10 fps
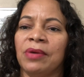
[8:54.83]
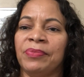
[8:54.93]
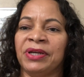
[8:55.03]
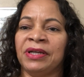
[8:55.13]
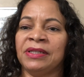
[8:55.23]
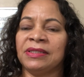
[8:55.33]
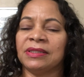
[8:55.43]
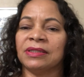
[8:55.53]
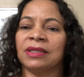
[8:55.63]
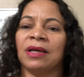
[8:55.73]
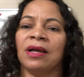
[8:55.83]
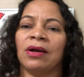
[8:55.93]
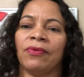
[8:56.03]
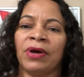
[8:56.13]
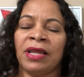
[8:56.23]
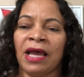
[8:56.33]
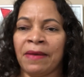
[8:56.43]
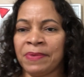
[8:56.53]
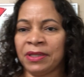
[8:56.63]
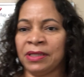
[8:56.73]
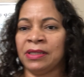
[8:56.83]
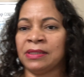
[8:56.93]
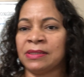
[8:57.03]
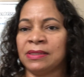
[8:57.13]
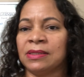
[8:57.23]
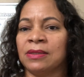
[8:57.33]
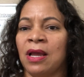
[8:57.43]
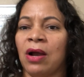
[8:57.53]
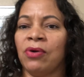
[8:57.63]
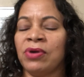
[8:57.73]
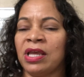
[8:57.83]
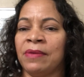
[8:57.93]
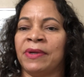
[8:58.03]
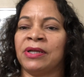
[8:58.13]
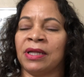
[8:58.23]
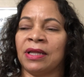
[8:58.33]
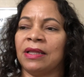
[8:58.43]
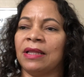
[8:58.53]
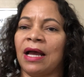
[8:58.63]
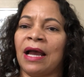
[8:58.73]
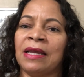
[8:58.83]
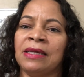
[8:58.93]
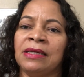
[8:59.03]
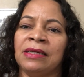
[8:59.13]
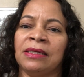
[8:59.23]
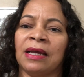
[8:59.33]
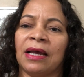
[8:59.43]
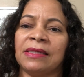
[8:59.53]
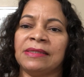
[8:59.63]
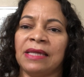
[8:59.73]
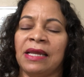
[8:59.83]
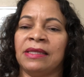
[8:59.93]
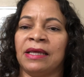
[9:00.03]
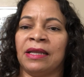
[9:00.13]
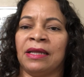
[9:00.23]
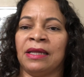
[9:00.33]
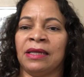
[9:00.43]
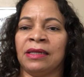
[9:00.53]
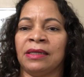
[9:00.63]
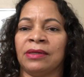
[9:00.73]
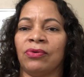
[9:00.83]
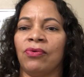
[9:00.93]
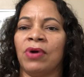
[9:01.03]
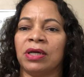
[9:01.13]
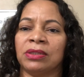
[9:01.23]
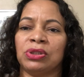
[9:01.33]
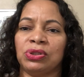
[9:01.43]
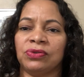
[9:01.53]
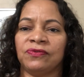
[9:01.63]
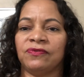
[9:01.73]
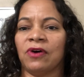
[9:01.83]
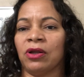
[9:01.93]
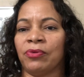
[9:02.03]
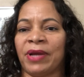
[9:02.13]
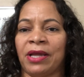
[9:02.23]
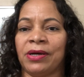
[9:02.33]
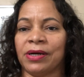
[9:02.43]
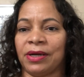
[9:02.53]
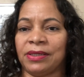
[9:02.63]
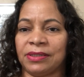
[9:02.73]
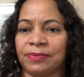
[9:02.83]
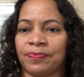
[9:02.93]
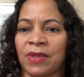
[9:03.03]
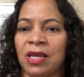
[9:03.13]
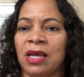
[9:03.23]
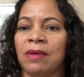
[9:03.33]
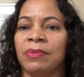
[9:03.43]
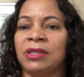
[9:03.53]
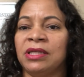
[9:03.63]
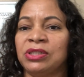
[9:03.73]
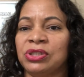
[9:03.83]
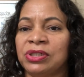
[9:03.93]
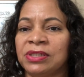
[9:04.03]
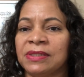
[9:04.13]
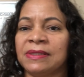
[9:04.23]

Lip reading: But what happened is, okay, Maria, I say that I want to follow my heart, but the churches